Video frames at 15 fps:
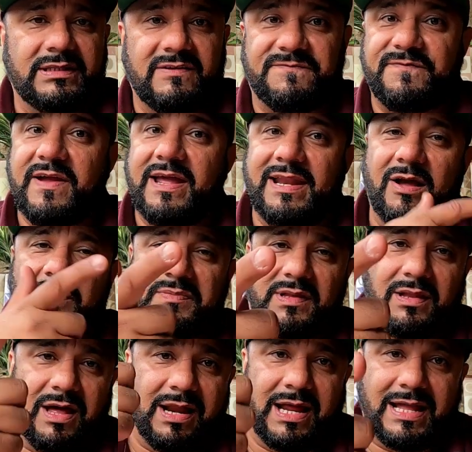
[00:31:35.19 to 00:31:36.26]
The fan
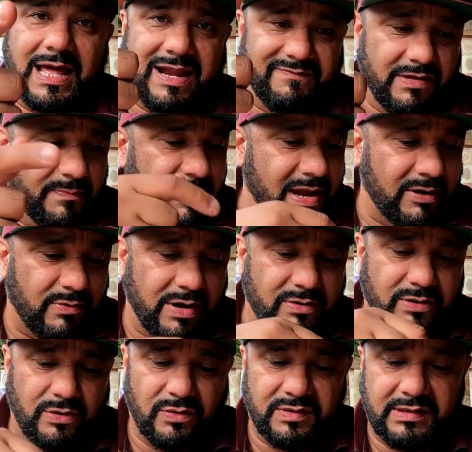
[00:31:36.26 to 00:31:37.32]
helps a lot. I gotta have that
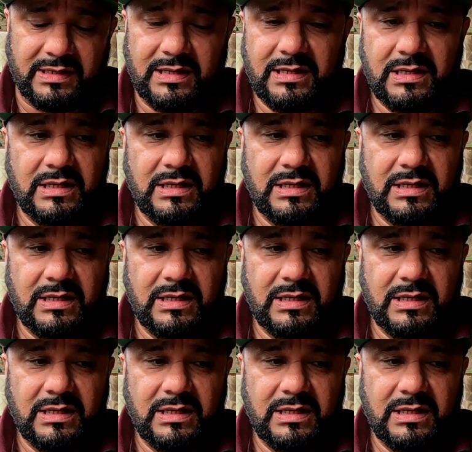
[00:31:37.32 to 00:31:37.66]
background noise.